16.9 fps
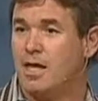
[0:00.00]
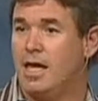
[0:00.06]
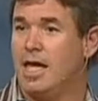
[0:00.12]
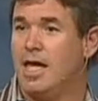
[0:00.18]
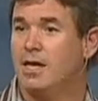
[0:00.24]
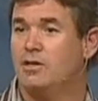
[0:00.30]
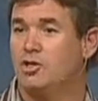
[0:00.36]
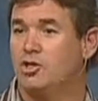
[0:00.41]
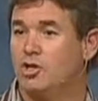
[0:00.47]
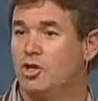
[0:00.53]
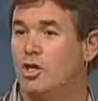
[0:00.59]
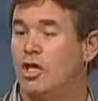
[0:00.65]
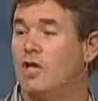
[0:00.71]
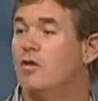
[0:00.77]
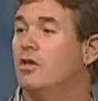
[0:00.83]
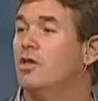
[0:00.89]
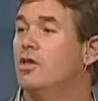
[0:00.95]
and
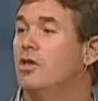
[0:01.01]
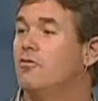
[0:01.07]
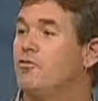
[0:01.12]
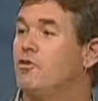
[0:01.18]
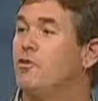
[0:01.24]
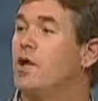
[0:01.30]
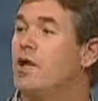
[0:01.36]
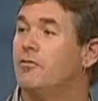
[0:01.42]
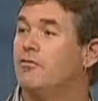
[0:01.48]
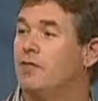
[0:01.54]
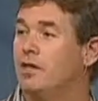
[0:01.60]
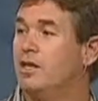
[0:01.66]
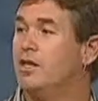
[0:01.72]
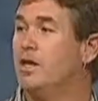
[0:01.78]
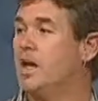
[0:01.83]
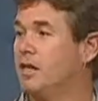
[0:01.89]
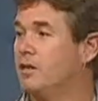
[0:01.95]
if you have any
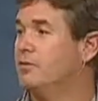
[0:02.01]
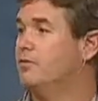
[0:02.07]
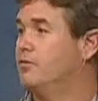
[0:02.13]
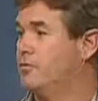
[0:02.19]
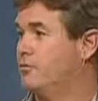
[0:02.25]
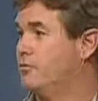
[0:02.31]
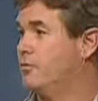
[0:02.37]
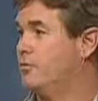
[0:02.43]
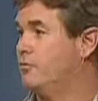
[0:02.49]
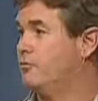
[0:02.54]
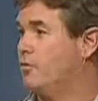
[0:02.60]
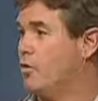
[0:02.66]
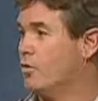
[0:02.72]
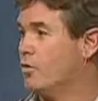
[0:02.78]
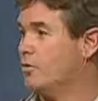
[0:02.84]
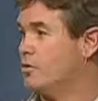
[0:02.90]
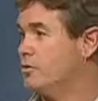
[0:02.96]
kind of
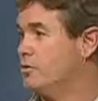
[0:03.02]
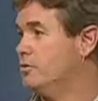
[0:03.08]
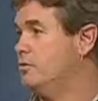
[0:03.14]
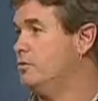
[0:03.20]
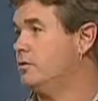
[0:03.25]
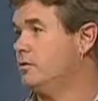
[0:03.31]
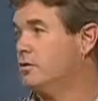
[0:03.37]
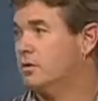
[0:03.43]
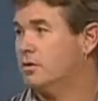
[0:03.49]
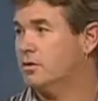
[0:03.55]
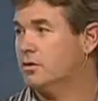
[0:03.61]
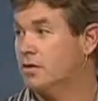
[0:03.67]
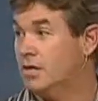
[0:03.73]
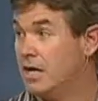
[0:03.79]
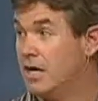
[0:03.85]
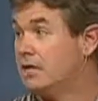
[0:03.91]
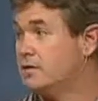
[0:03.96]
fortitude,
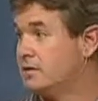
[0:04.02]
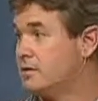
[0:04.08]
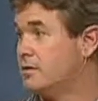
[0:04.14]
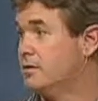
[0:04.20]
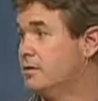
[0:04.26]
gut